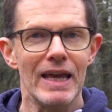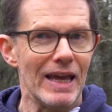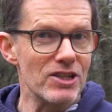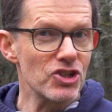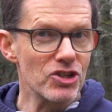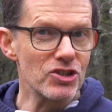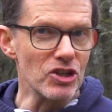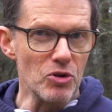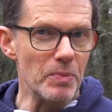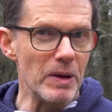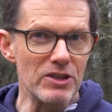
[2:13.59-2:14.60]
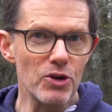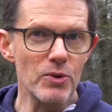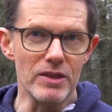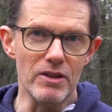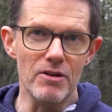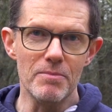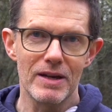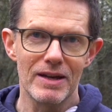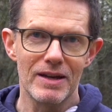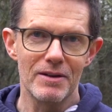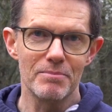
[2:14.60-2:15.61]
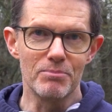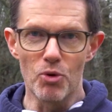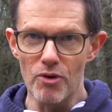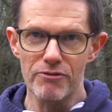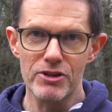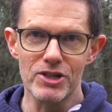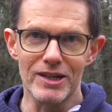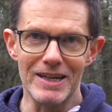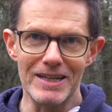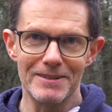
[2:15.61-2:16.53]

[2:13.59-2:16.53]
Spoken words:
it's just that you'll be doing them more efficiently.